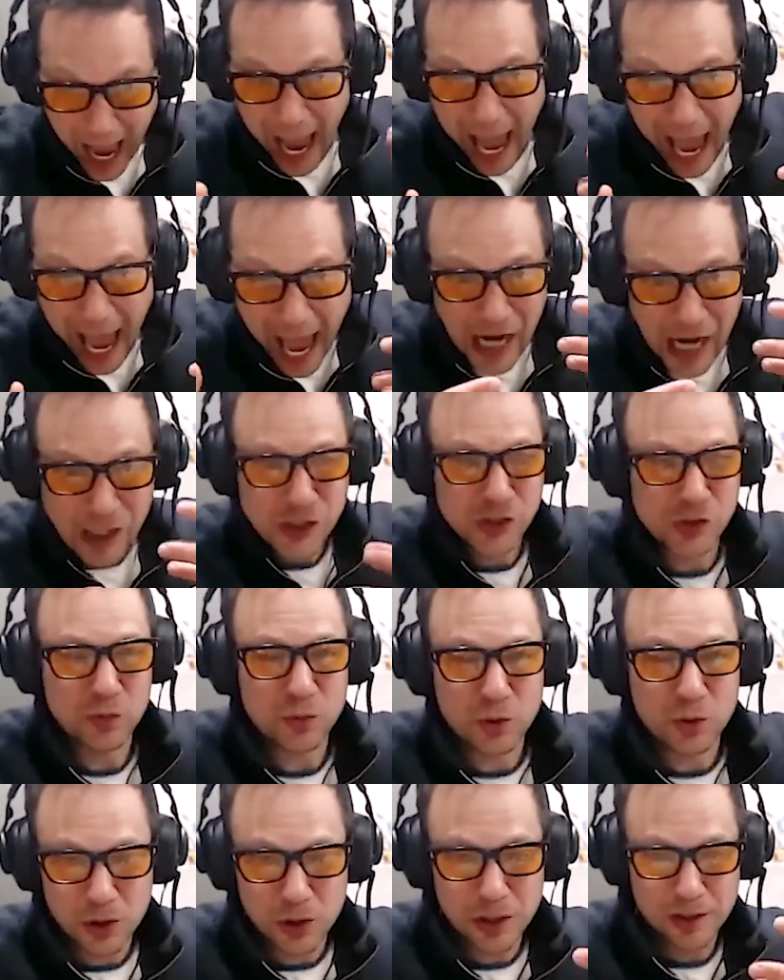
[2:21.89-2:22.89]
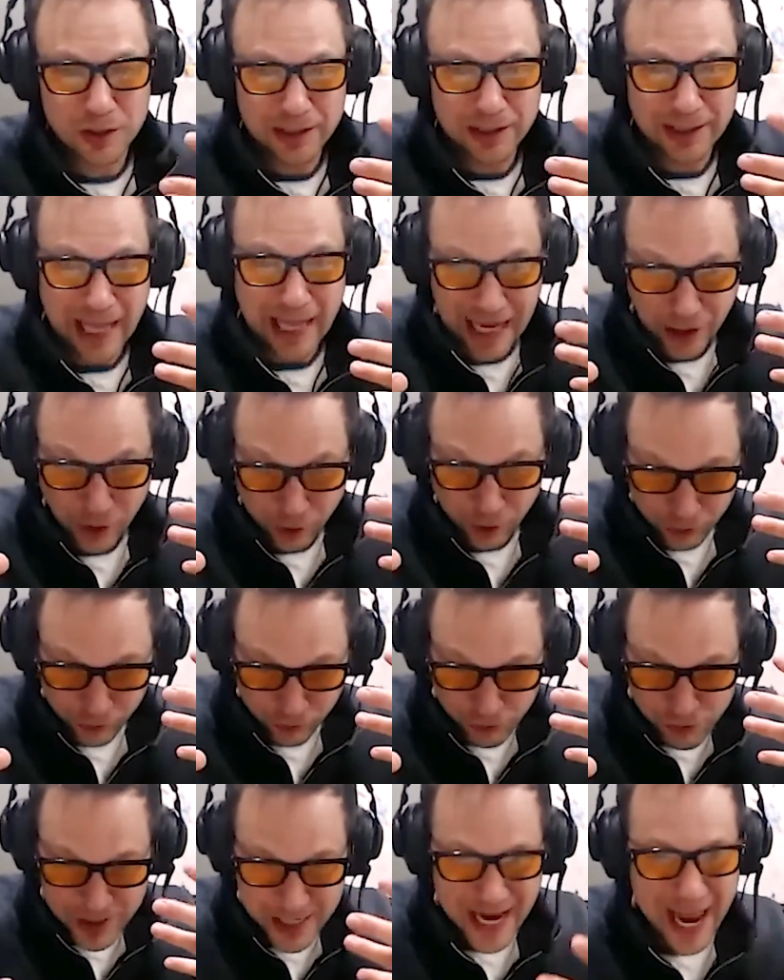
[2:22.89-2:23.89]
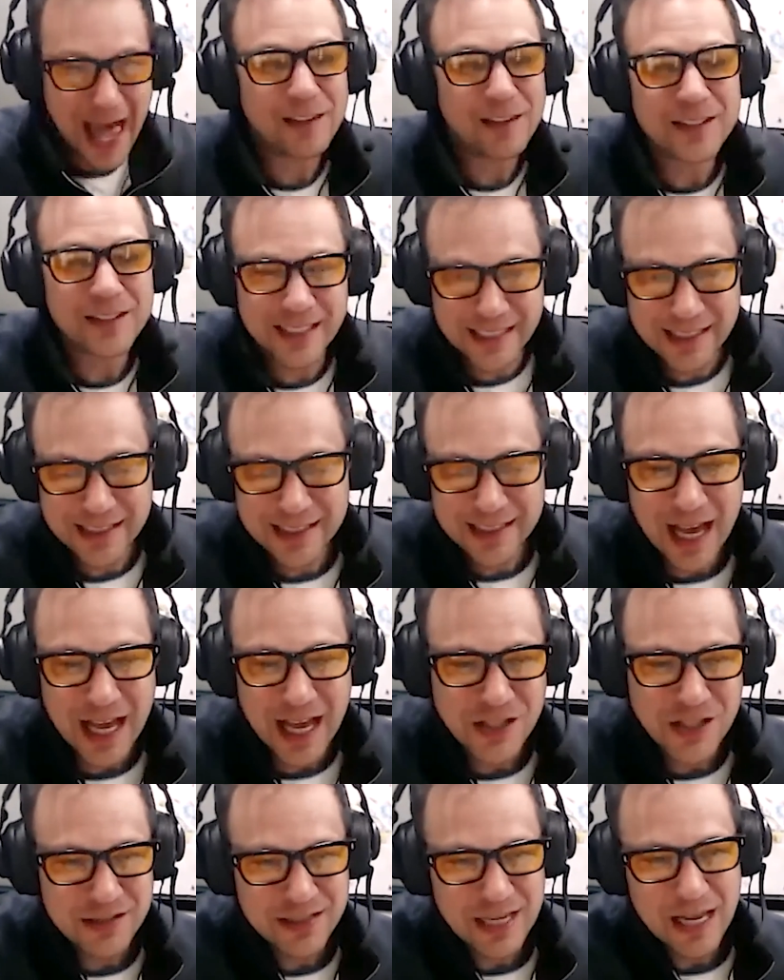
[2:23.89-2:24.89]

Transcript: actual like reality, not just